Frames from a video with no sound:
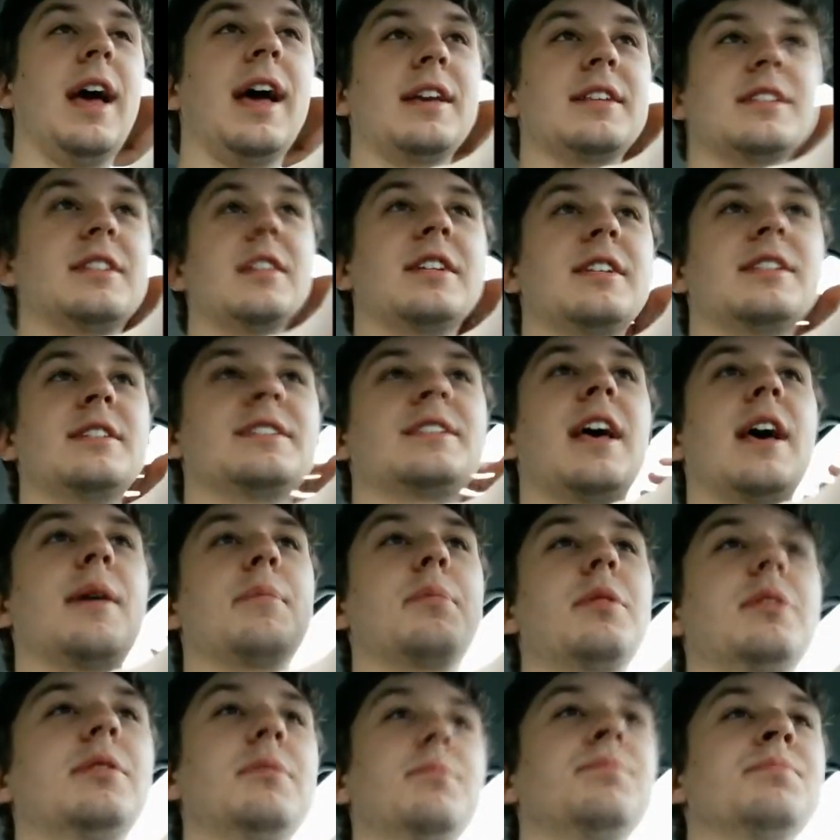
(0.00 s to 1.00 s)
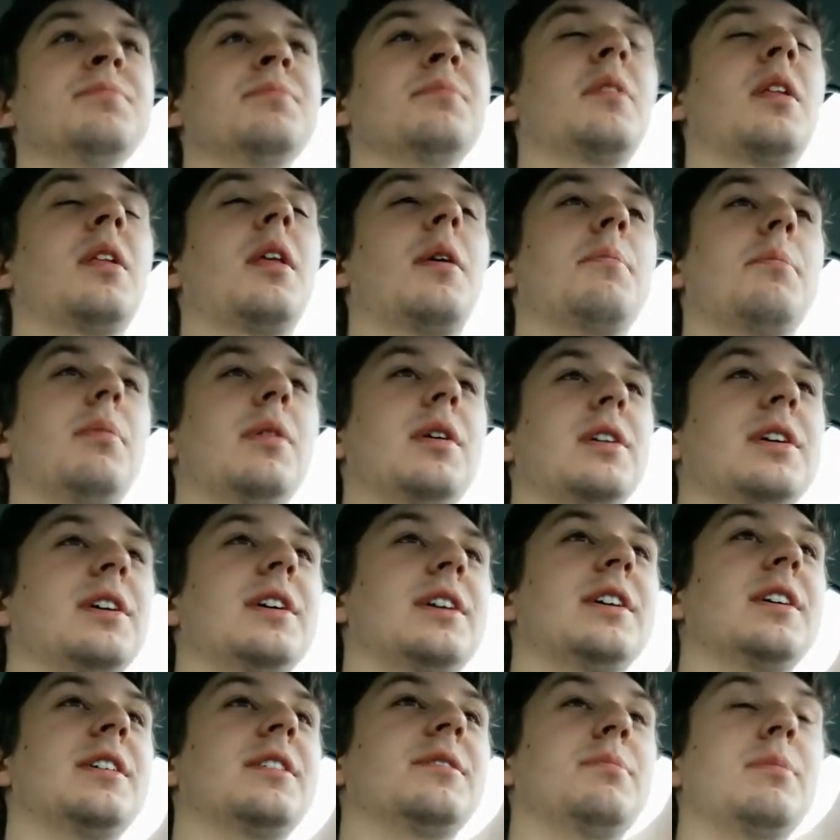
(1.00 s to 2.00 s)
accidents happen. But
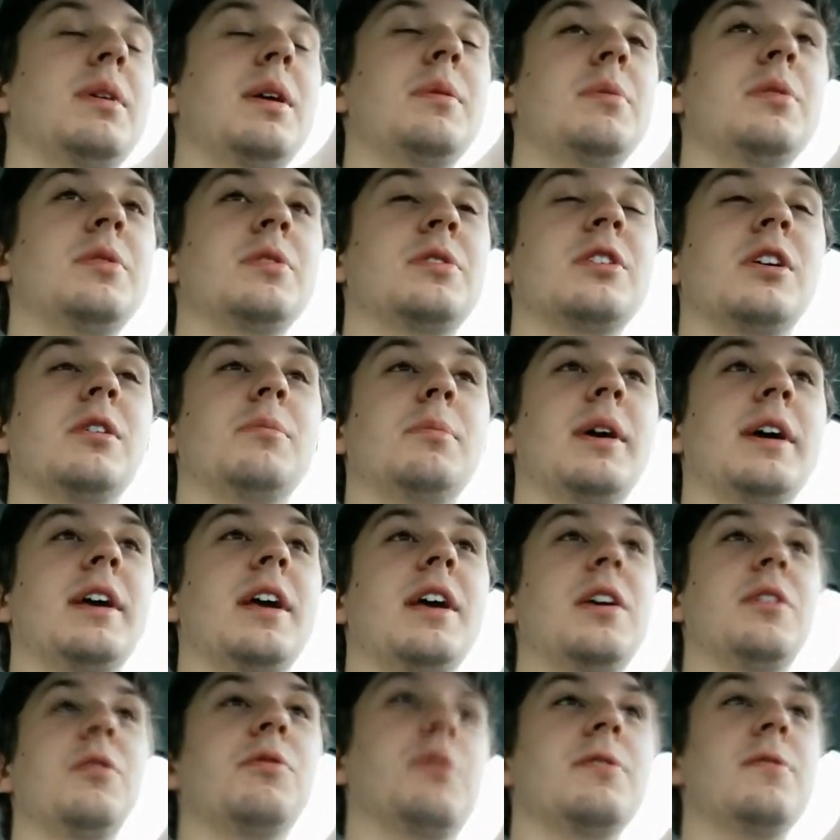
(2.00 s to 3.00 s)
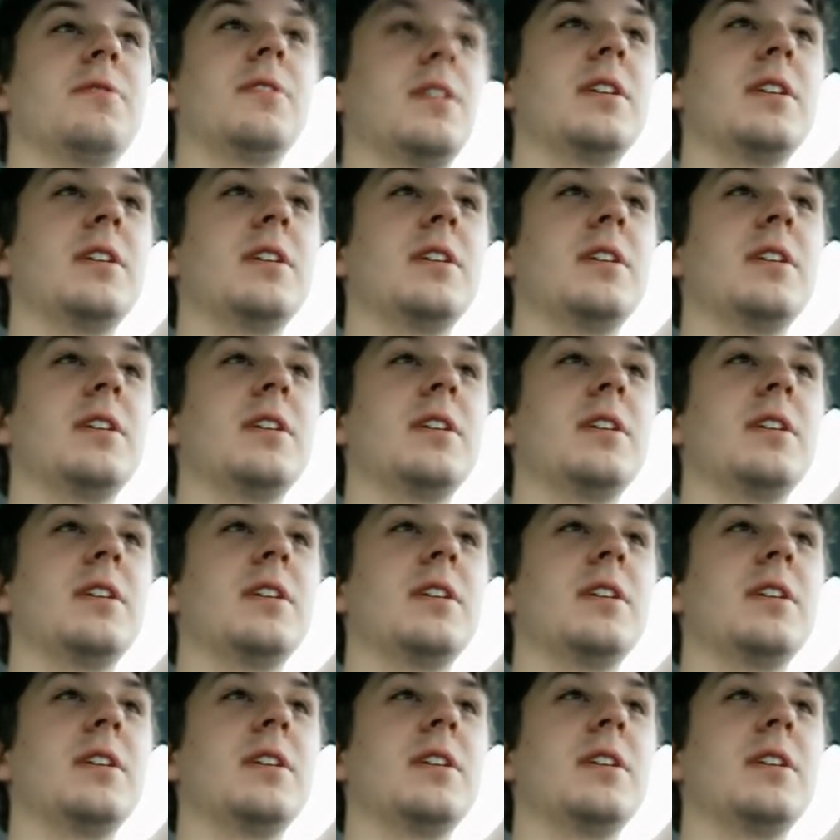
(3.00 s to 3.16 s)
maybe you saw my angry